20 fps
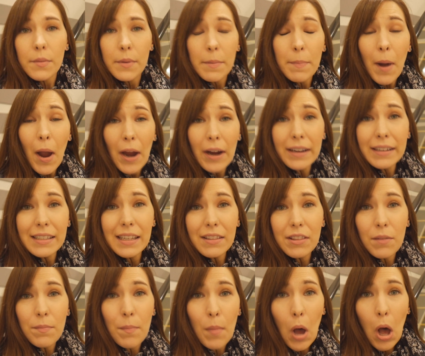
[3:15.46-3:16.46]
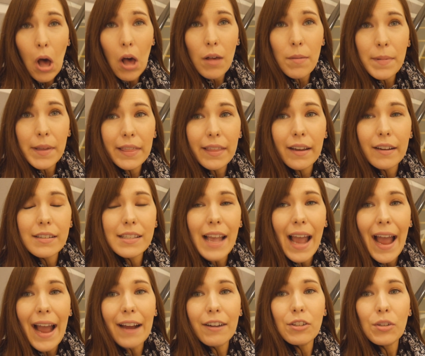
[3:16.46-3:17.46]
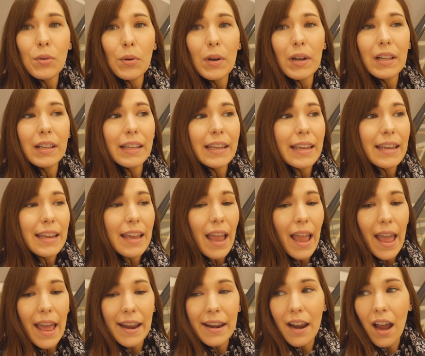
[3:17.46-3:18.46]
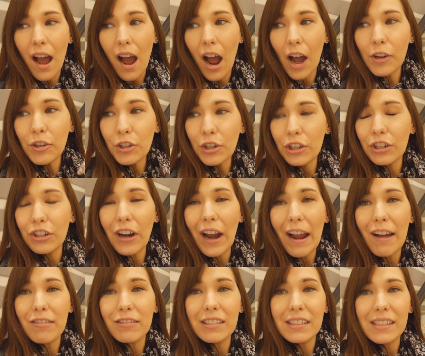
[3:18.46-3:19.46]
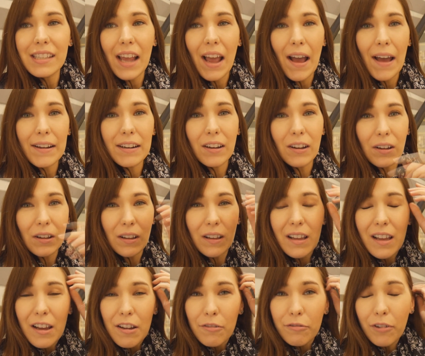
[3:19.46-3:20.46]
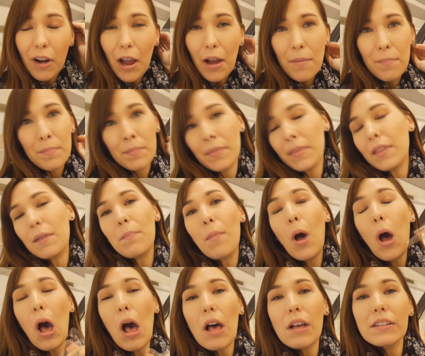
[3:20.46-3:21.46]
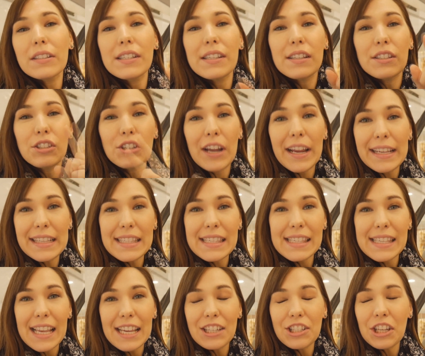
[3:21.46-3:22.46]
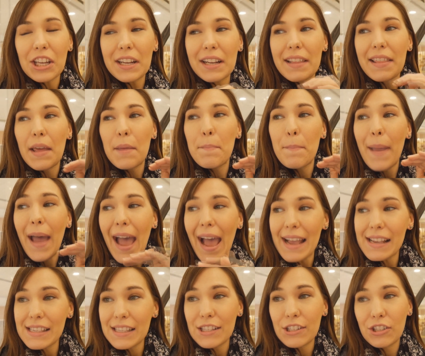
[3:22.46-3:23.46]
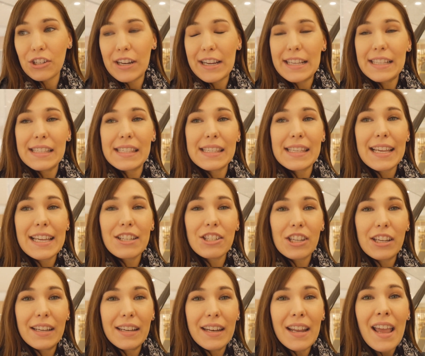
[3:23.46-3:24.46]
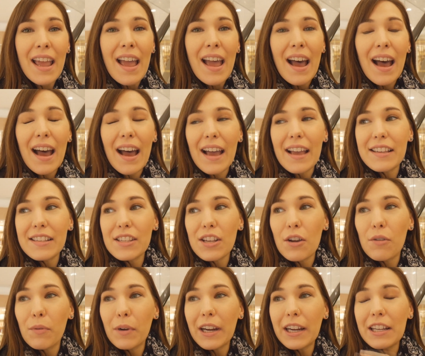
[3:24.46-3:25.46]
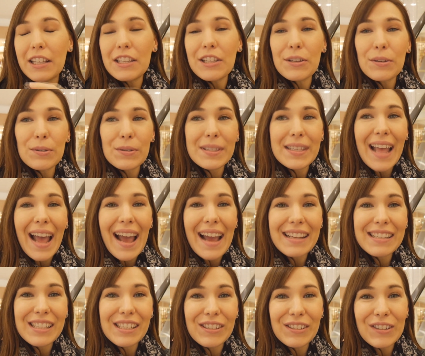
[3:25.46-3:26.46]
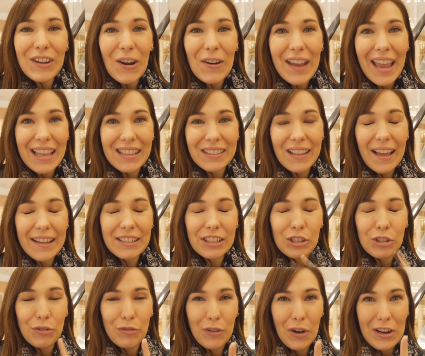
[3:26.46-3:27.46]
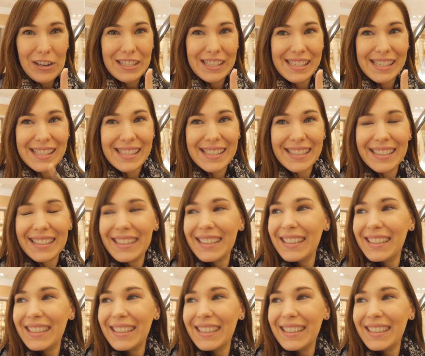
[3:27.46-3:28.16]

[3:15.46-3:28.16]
So we parked at the mall, but there's actually an underground tunnel from the mall to the train station and then past the train station. So we're gonna use that to go get lunch first.